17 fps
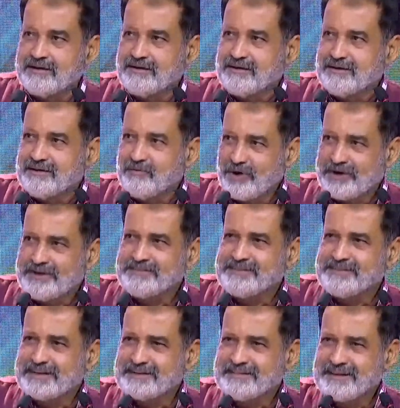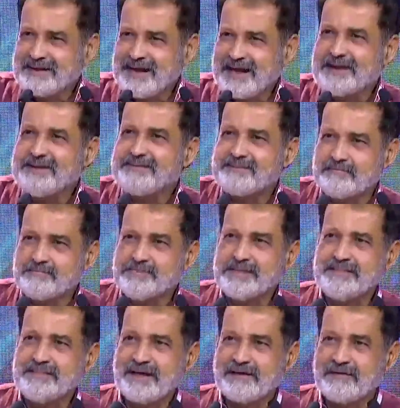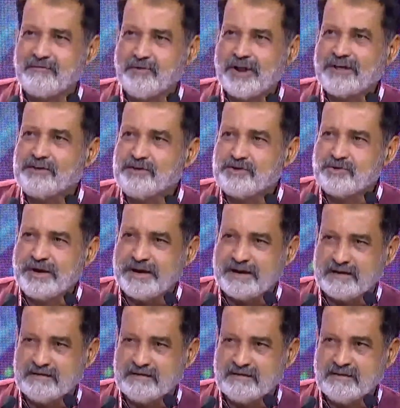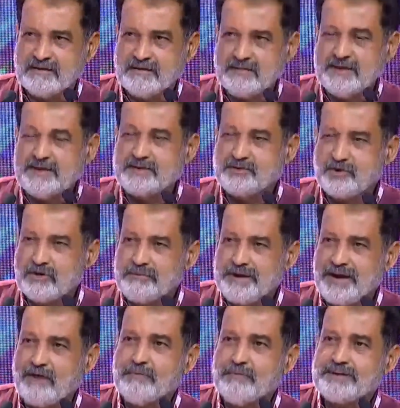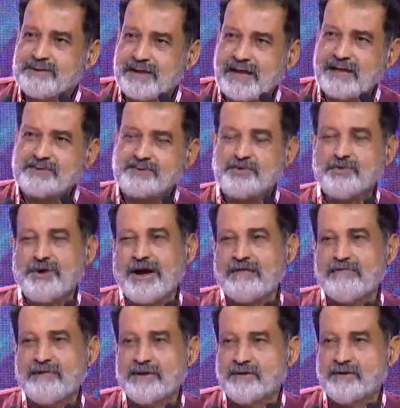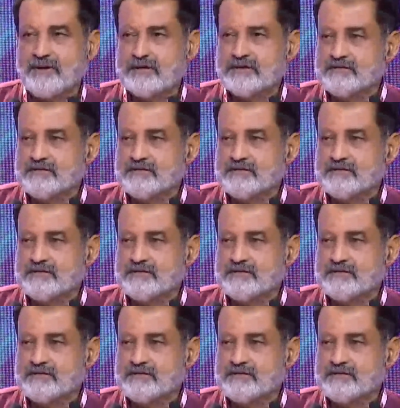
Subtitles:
what is they hide something there. What are you doing? Then he told me, how much cash do you have in your